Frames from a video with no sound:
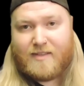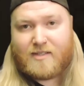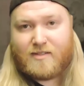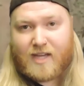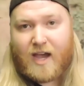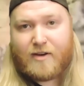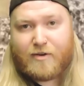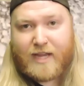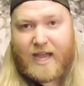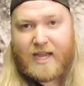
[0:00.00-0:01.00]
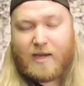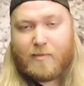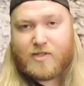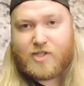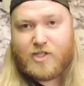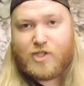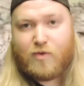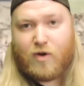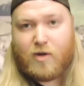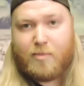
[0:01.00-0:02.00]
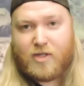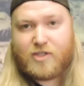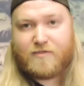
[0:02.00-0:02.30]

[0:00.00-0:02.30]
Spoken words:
this entire game sends you on a bunch